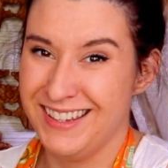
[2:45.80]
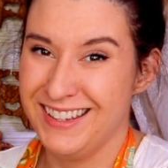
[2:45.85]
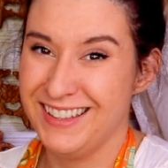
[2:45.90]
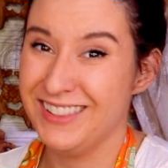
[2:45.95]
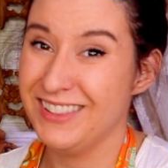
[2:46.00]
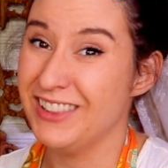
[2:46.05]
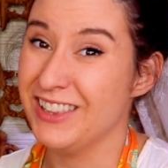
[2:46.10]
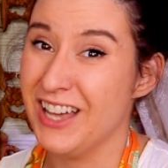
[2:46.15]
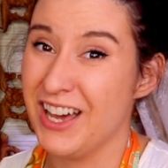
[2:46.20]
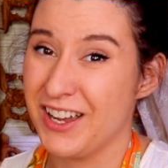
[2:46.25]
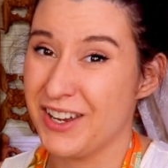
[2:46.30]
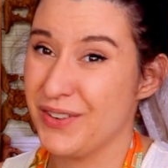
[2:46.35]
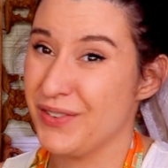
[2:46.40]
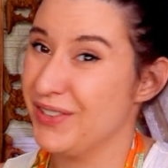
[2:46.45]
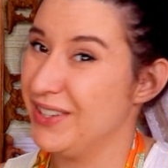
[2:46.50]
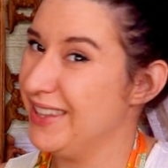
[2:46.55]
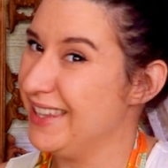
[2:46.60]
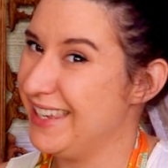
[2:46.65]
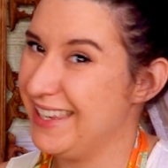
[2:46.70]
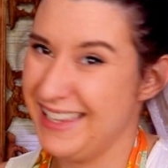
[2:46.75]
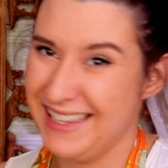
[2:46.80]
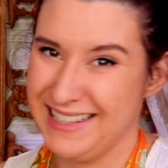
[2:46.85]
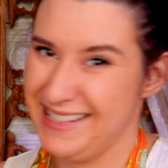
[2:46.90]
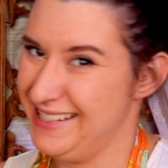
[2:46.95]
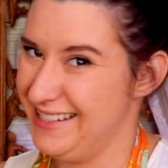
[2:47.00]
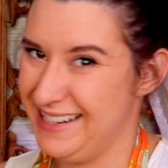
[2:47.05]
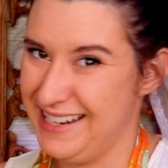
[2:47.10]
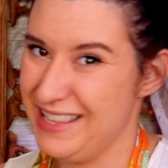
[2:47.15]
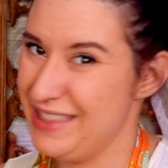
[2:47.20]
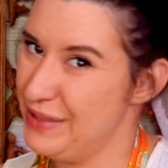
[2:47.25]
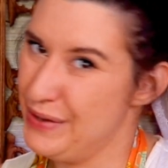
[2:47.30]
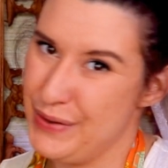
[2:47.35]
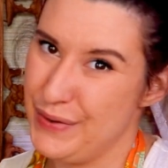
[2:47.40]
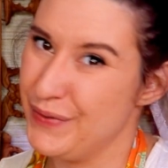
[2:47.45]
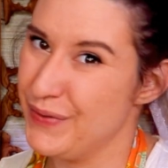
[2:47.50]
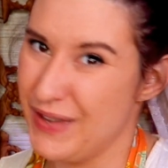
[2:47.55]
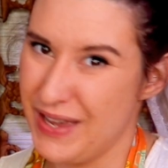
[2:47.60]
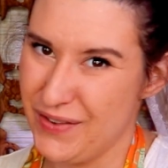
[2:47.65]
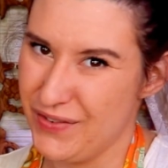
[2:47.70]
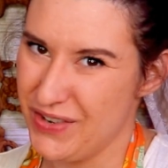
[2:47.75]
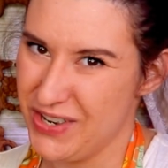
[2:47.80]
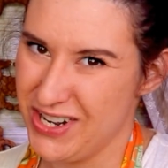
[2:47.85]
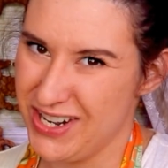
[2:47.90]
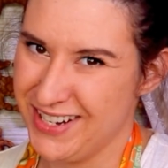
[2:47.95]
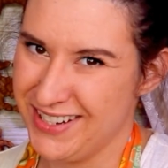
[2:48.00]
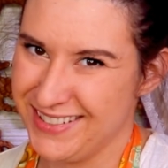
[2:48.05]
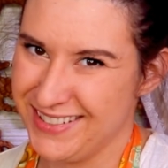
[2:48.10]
luck really isn't in their favor.